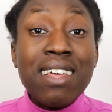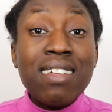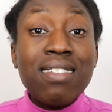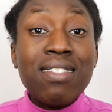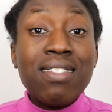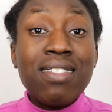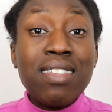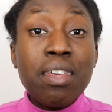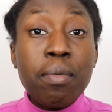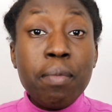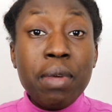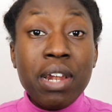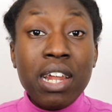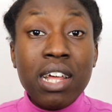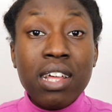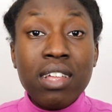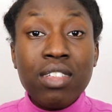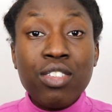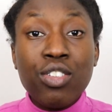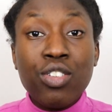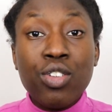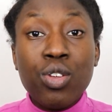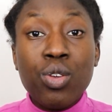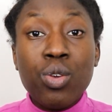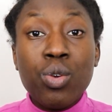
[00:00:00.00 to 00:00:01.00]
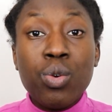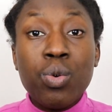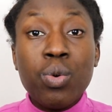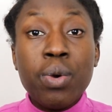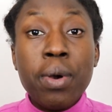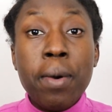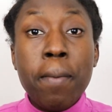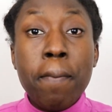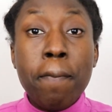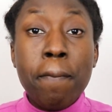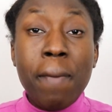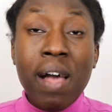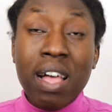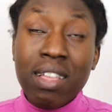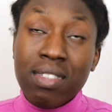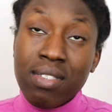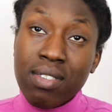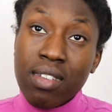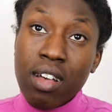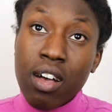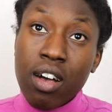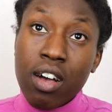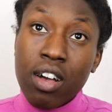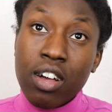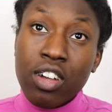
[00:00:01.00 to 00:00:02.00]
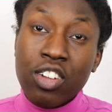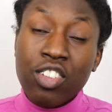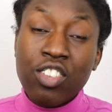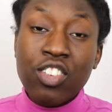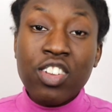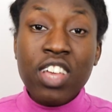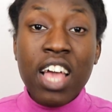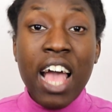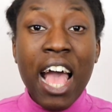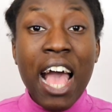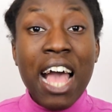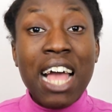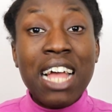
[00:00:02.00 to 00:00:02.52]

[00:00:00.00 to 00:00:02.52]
Similar to massage